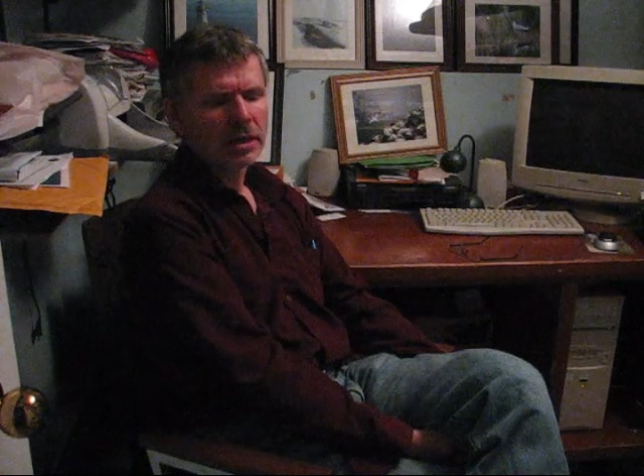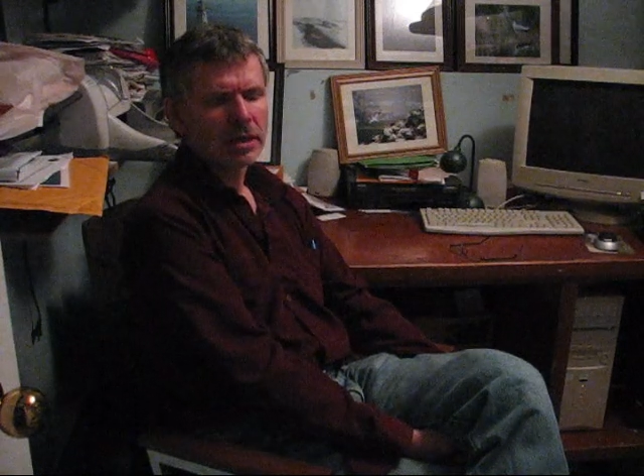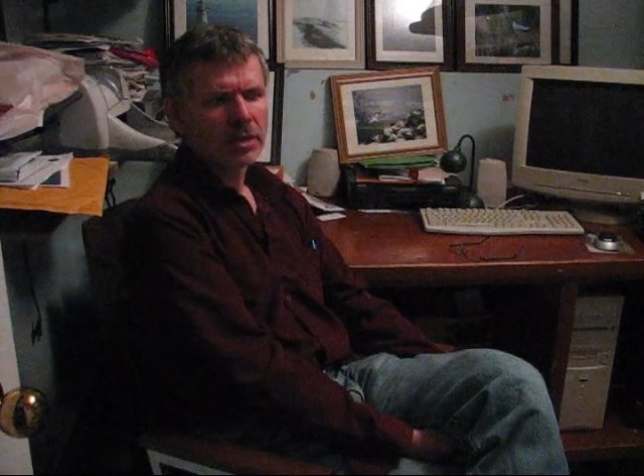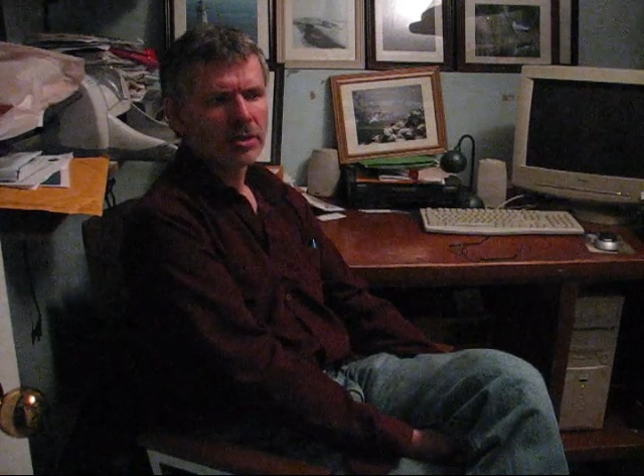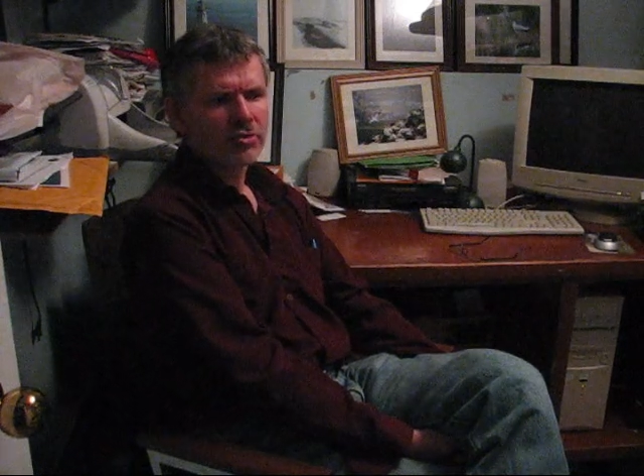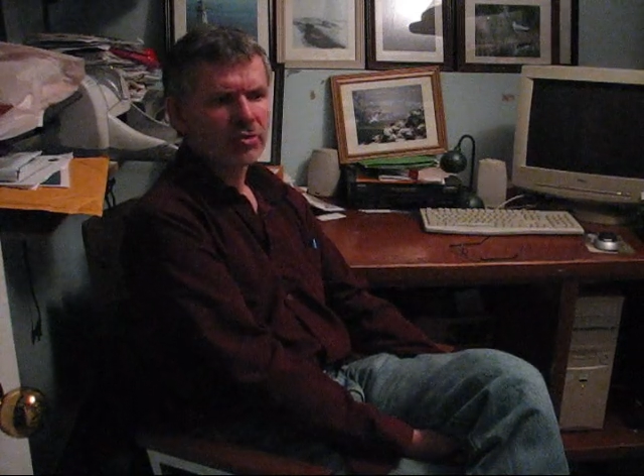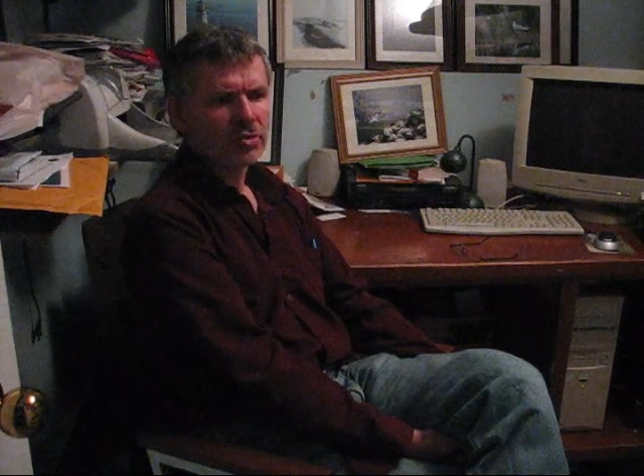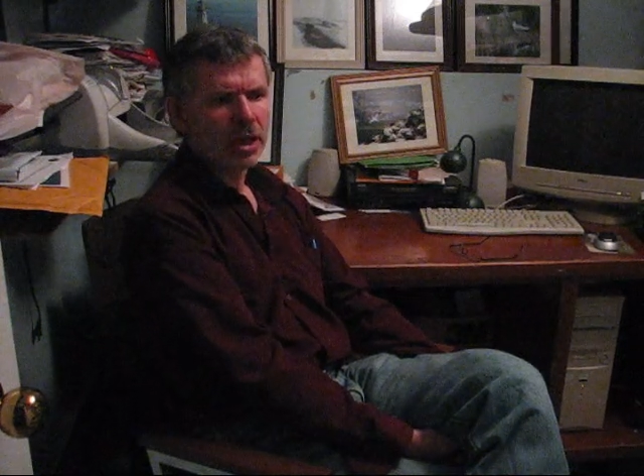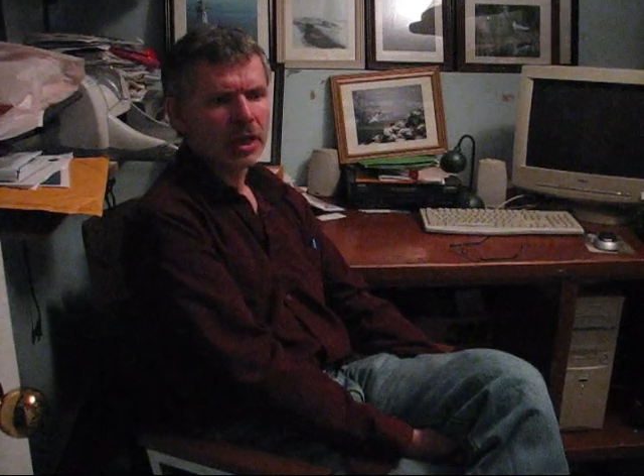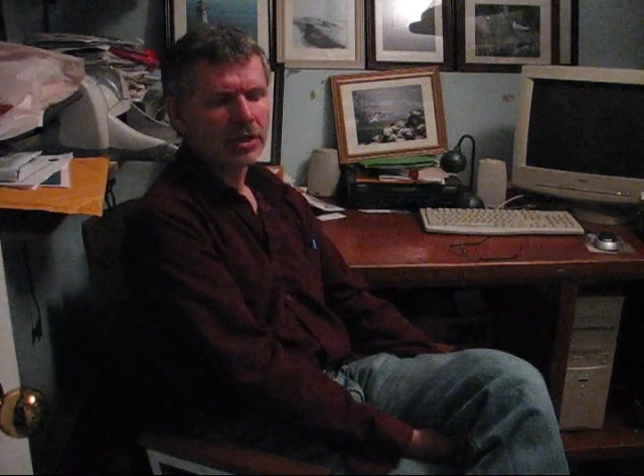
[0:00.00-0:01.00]
Uh, Drew
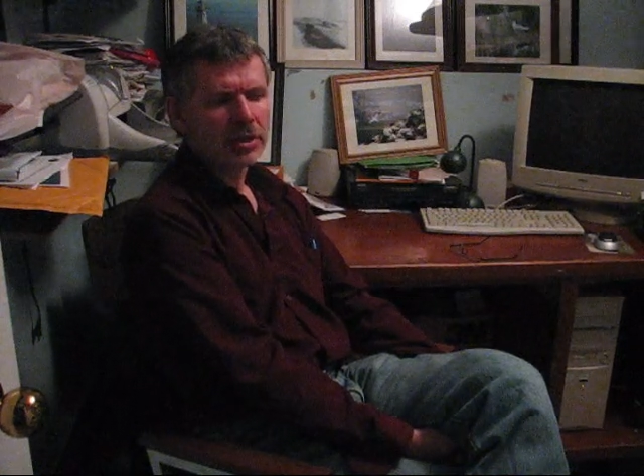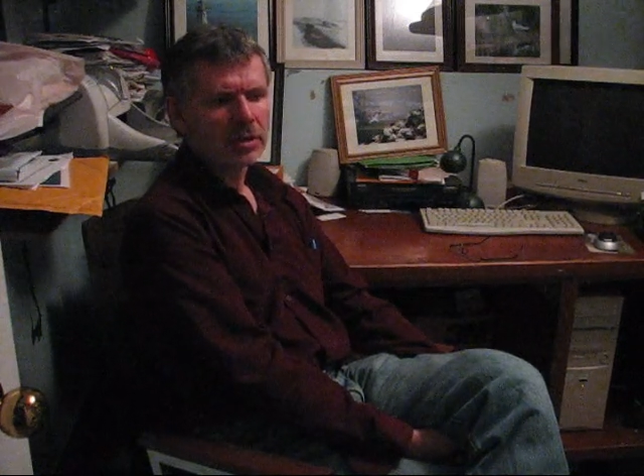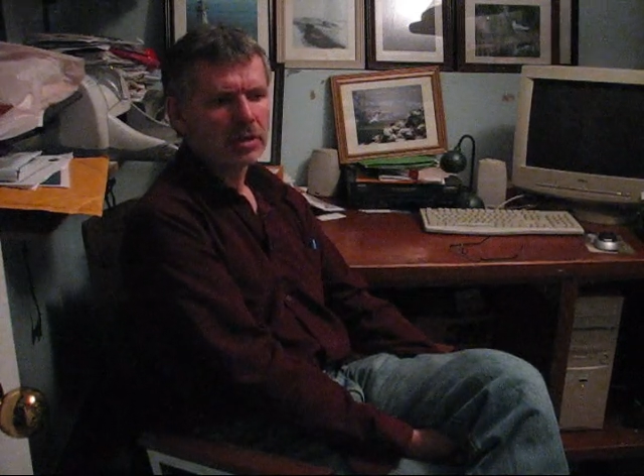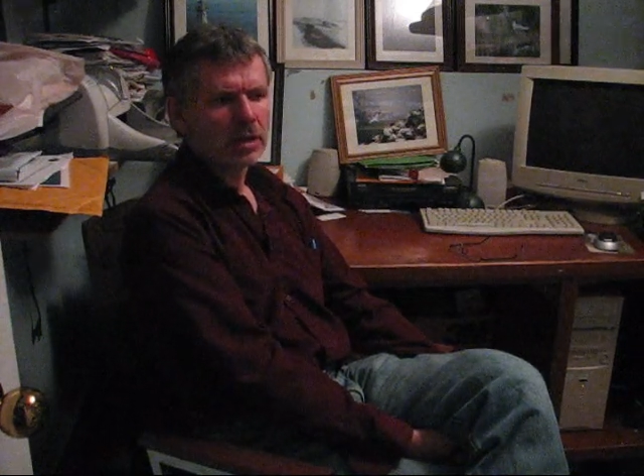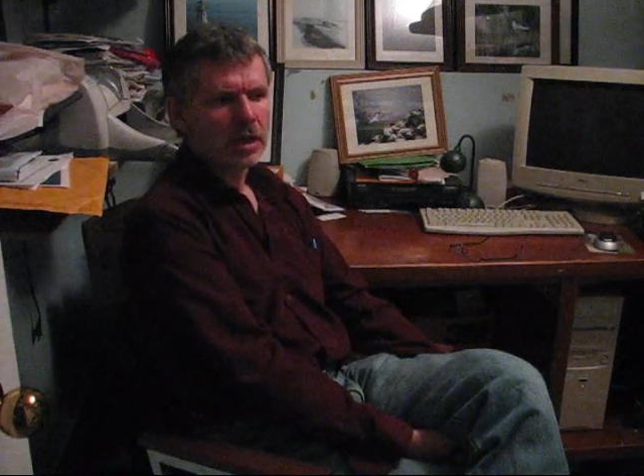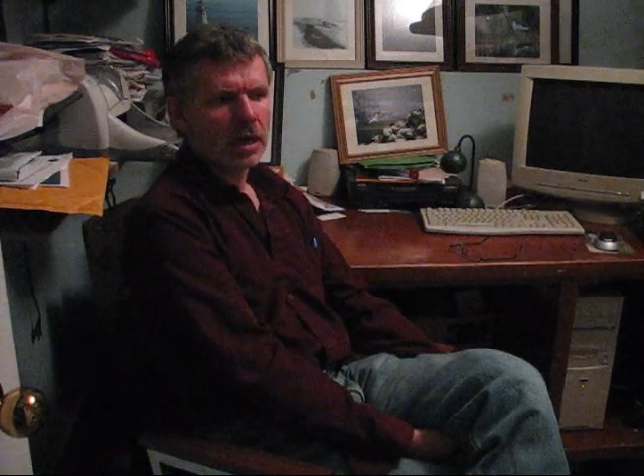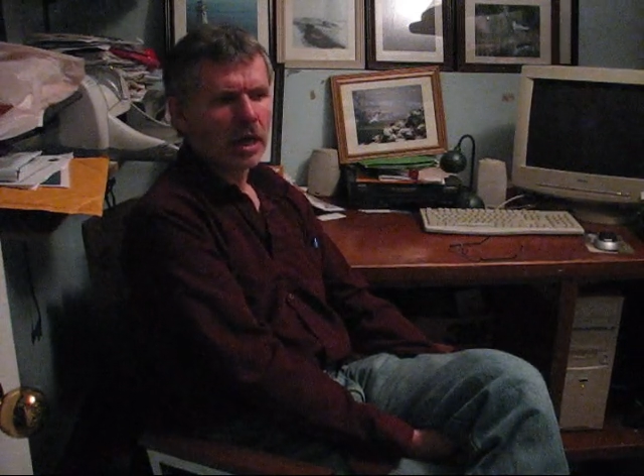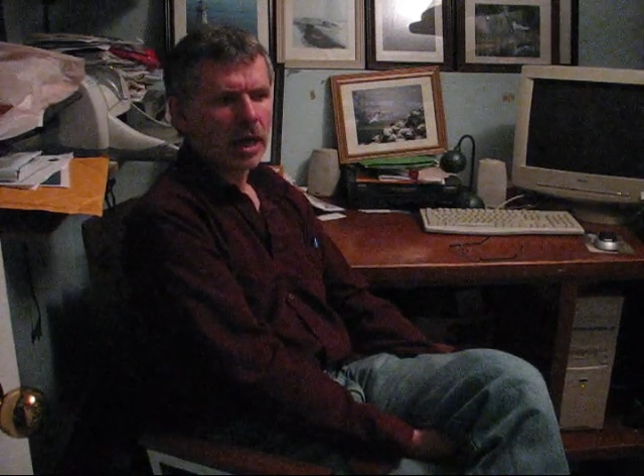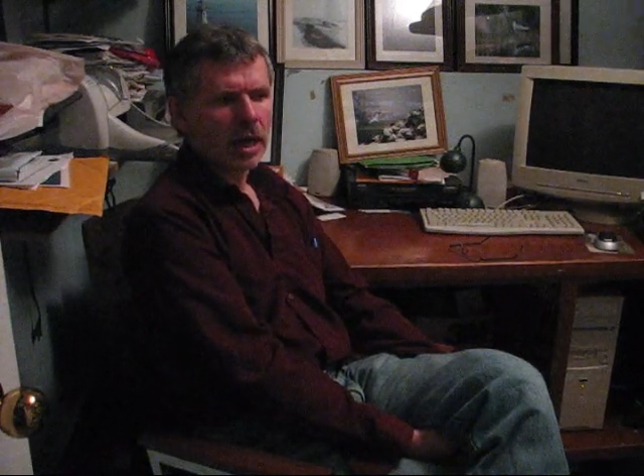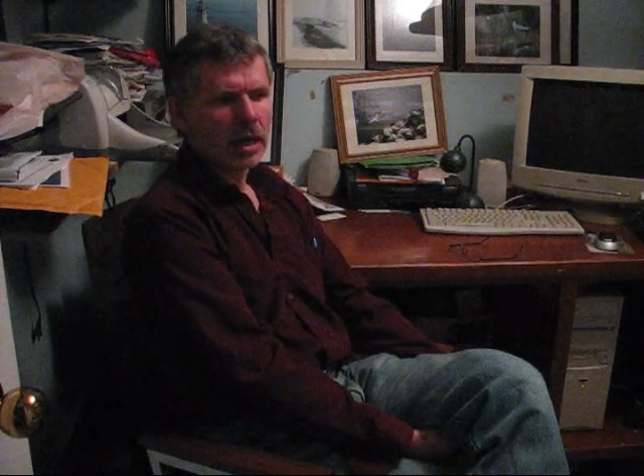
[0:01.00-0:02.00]
Gardner,
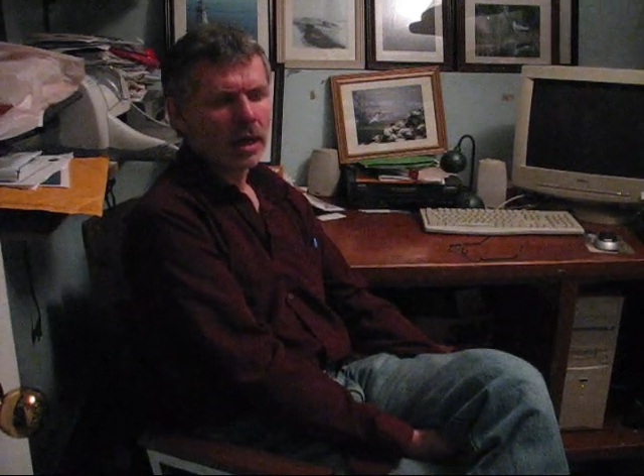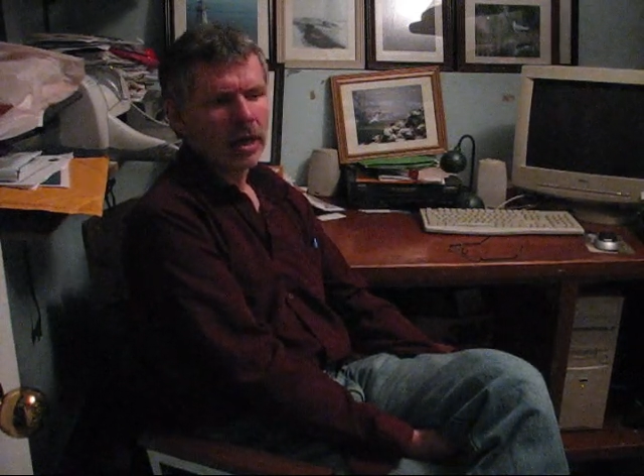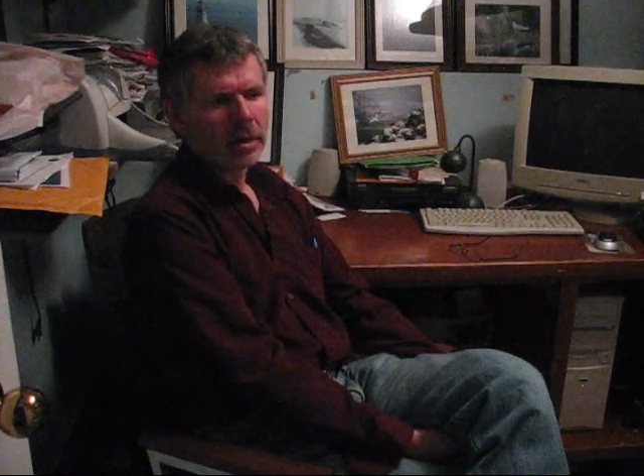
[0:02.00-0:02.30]
uh,